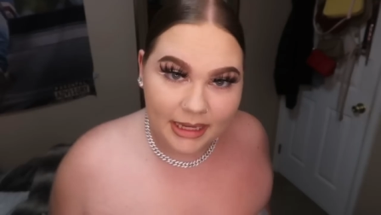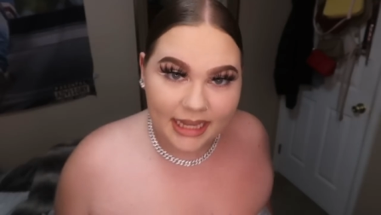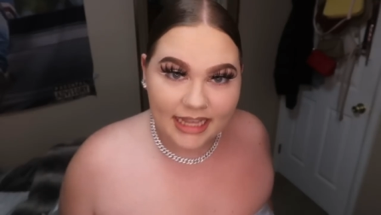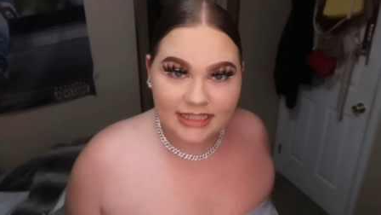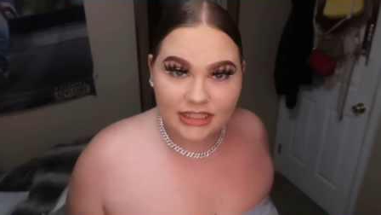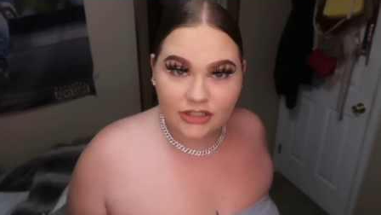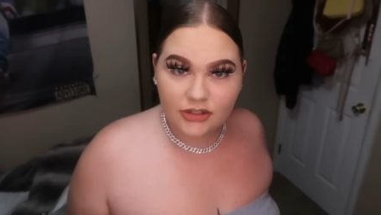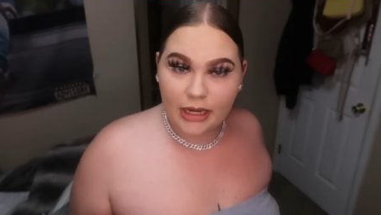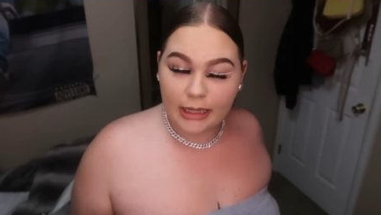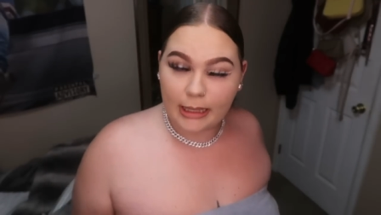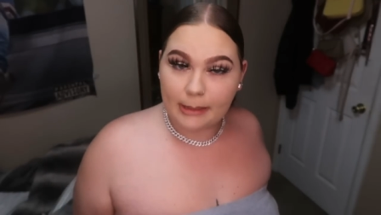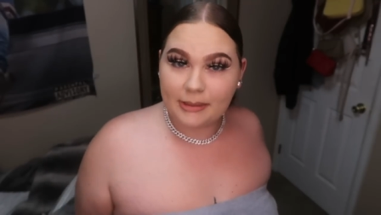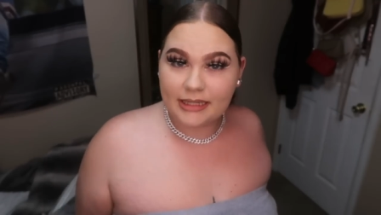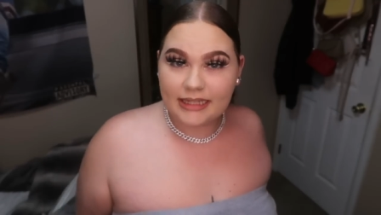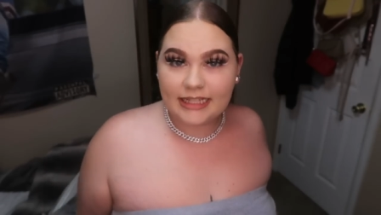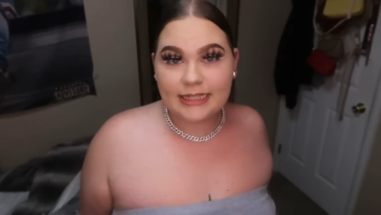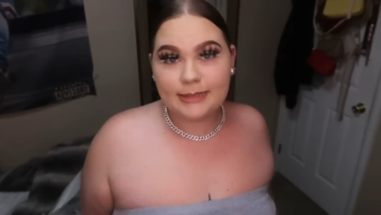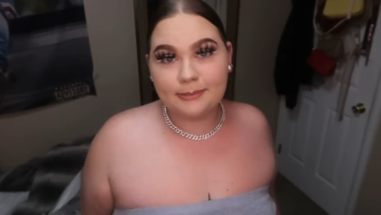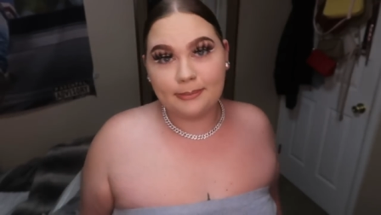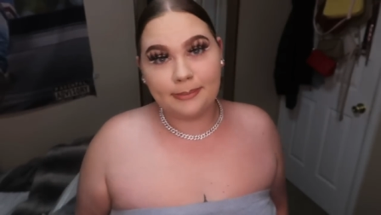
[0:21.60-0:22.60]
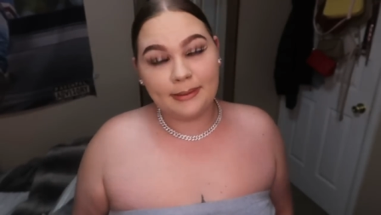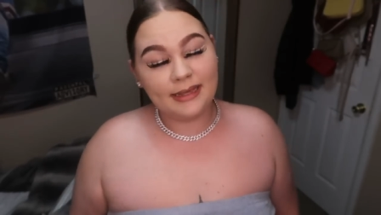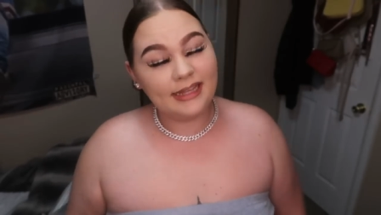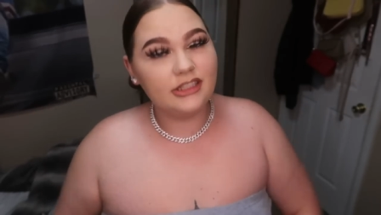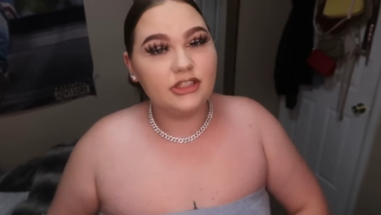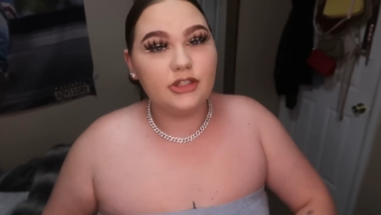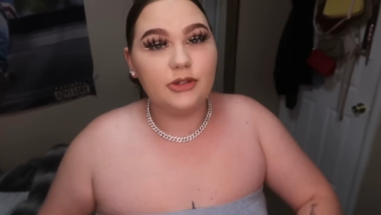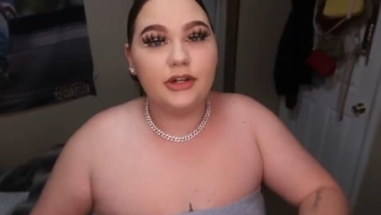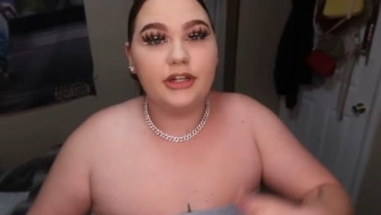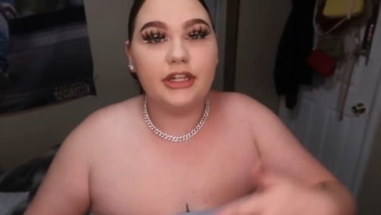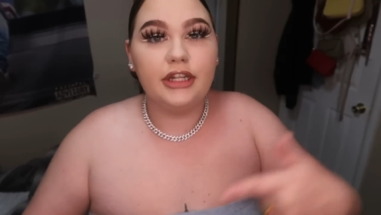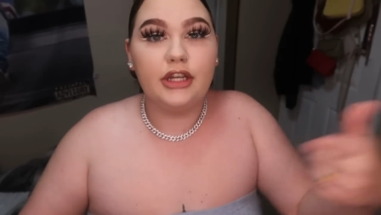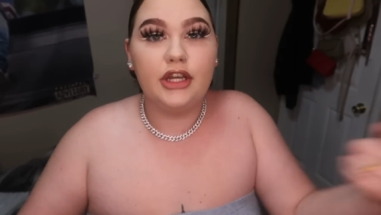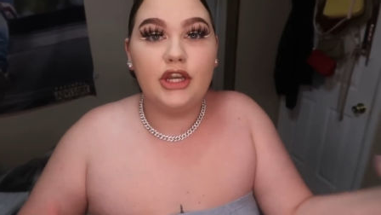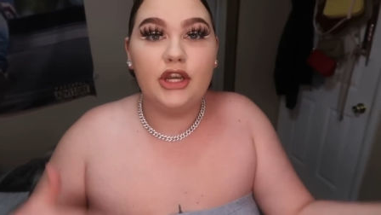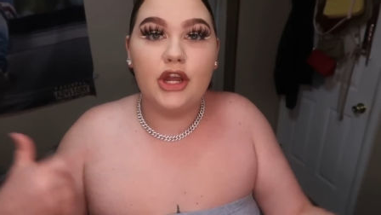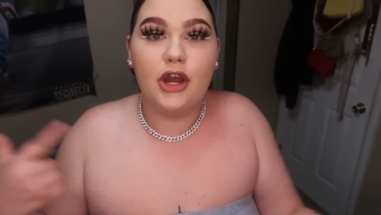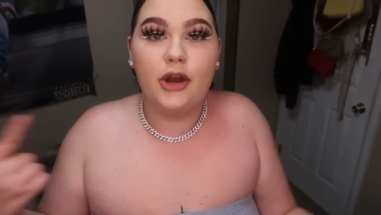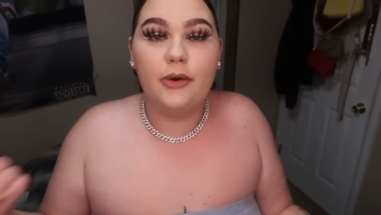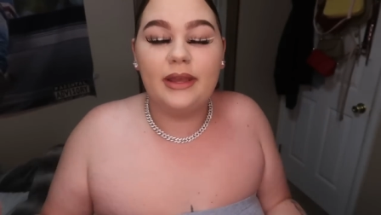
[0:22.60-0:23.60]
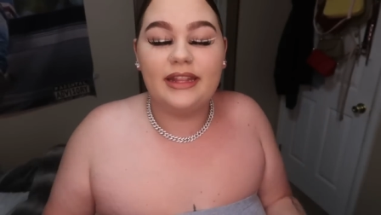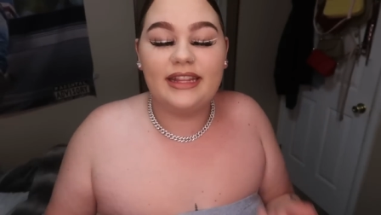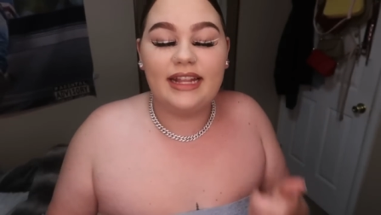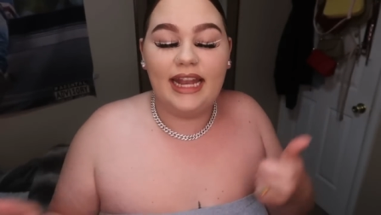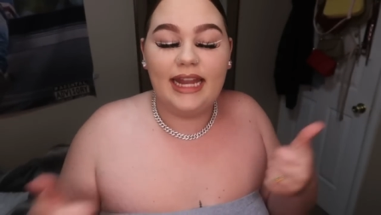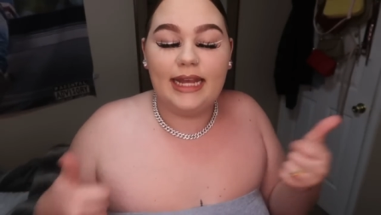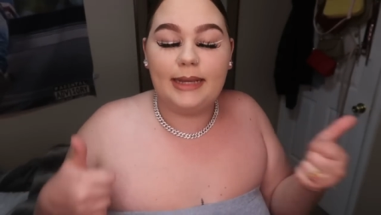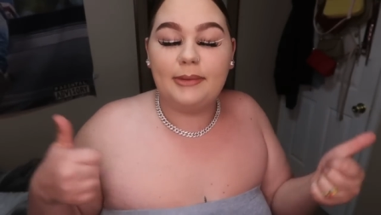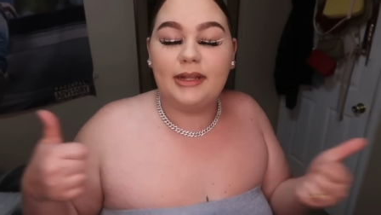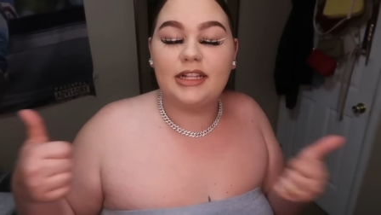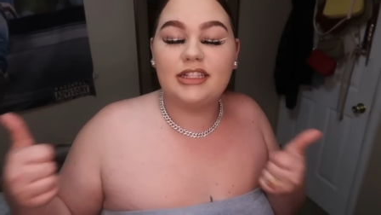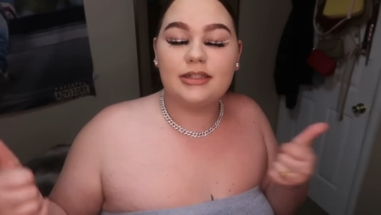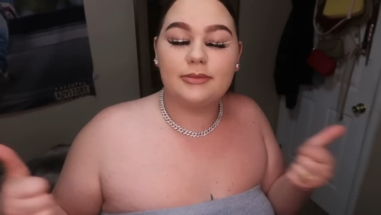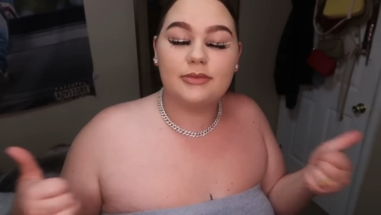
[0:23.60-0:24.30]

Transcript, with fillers: Mackenzie Drake up in this bitch. You already know, hit that like button,